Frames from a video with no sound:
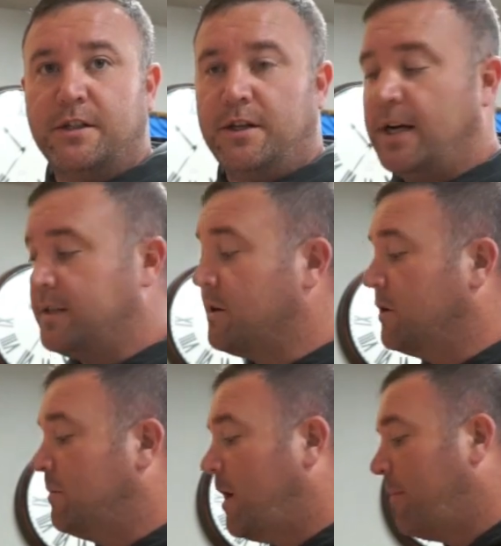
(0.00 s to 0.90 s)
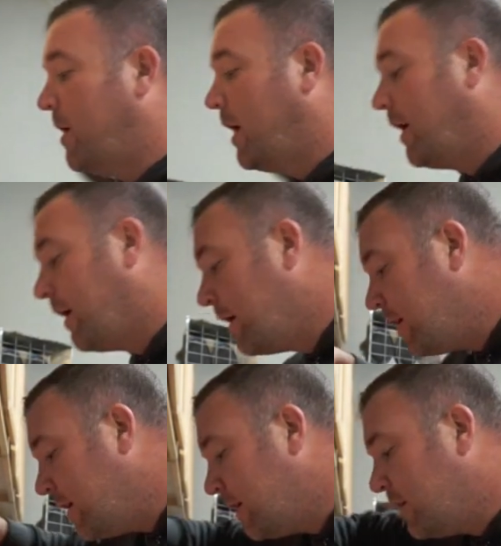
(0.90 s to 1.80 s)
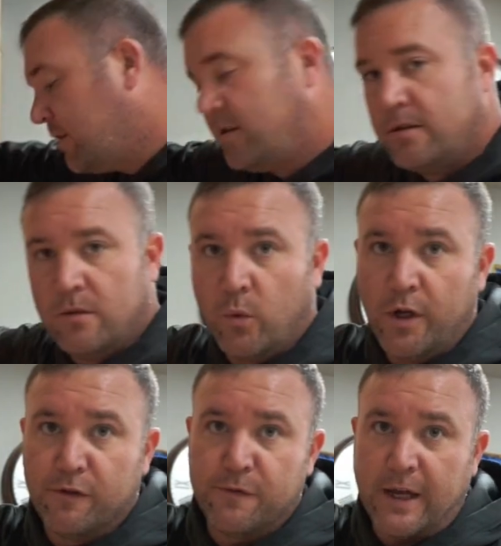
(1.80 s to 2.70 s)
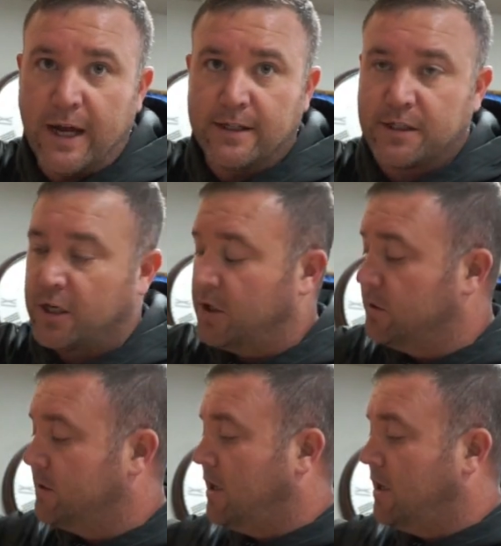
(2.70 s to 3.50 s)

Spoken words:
you guys heard about my wheel fiasco.